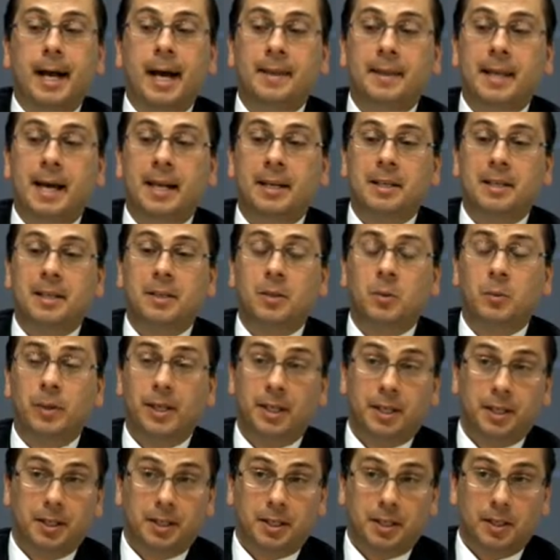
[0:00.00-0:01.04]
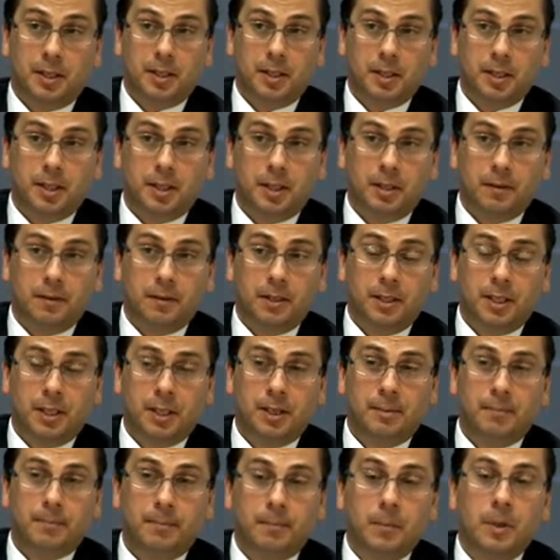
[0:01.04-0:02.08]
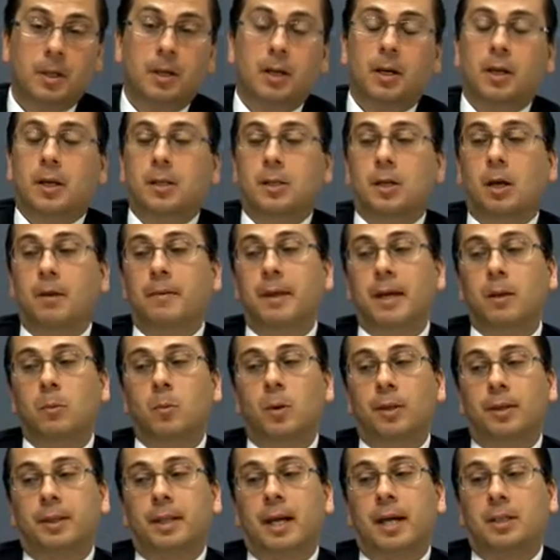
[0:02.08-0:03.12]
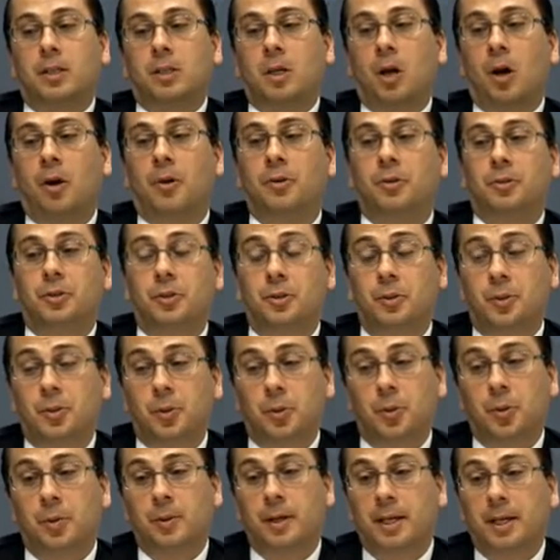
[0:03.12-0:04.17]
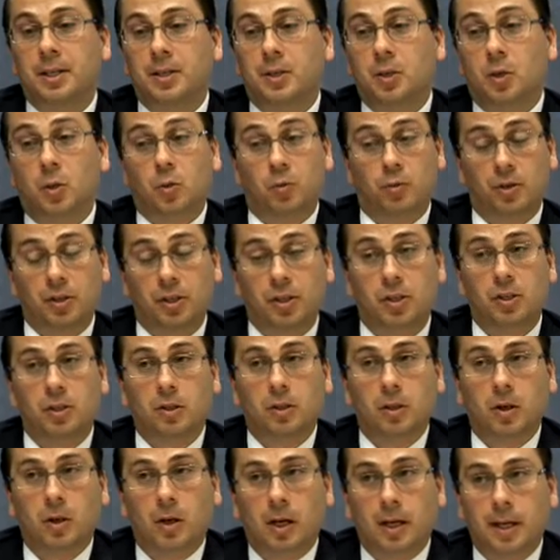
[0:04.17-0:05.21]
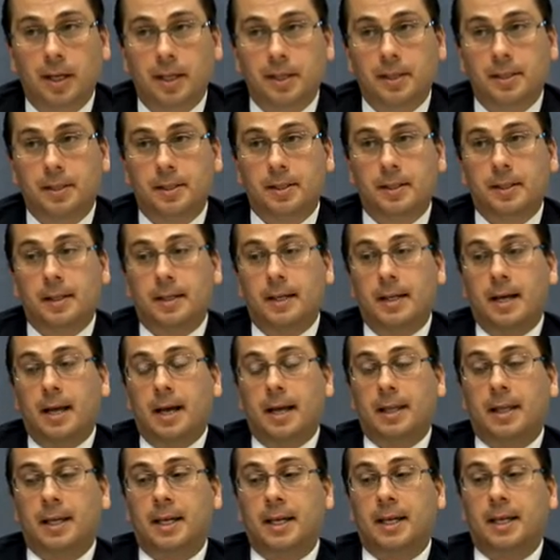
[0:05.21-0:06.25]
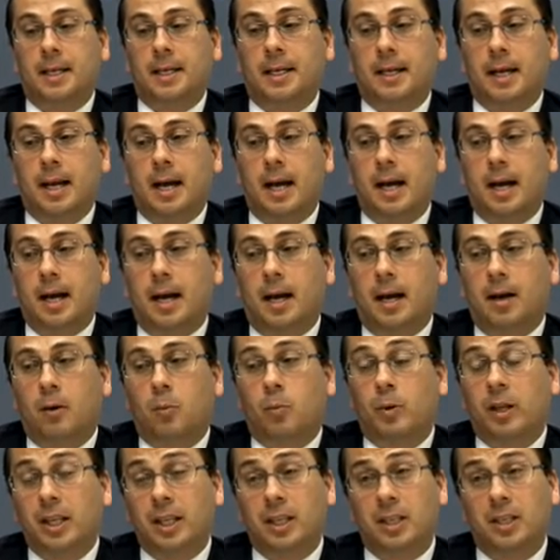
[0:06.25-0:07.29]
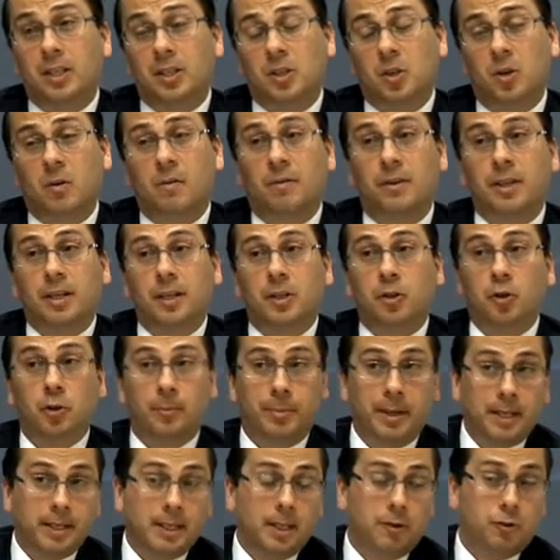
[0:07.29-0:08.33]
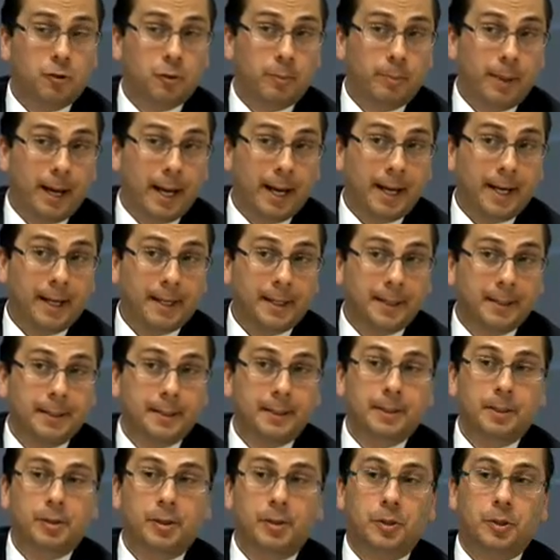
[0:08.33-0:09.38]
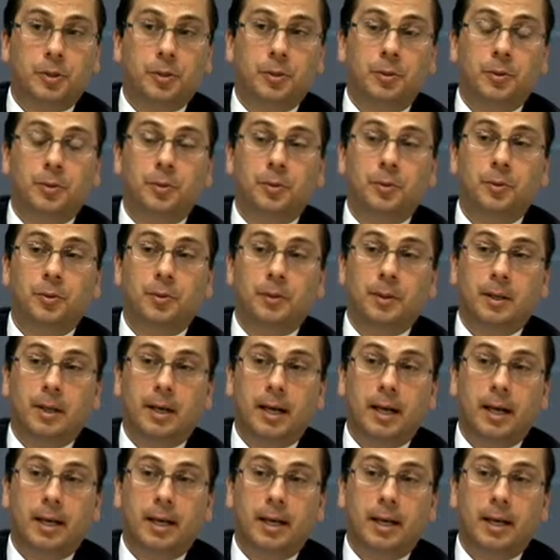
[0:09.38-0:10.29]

and that is the weakest since the GFC. So I think what that's going to do is crystallise the willingness of the European Central Bank to